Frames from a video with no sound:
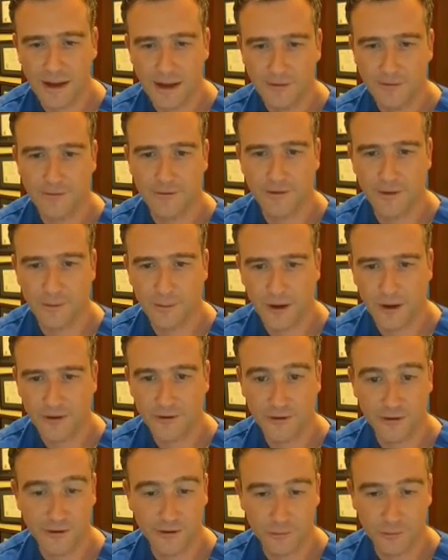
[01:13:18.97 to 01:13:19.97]
if the
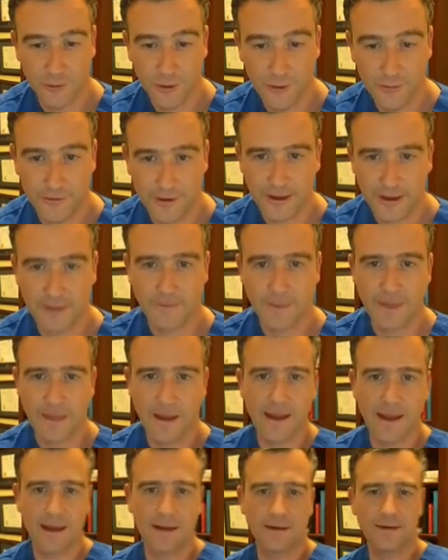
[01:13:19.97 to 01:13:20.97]
muscle is moving,
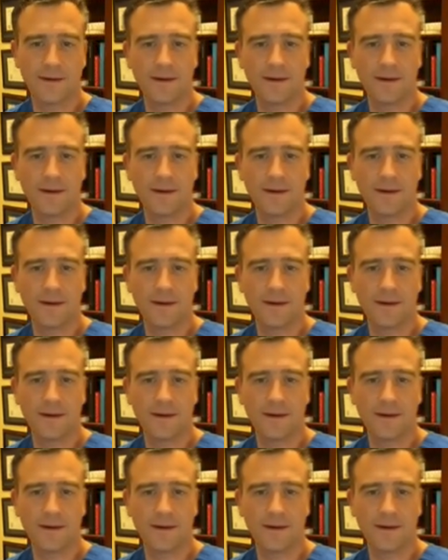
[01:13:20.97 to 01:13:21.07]
and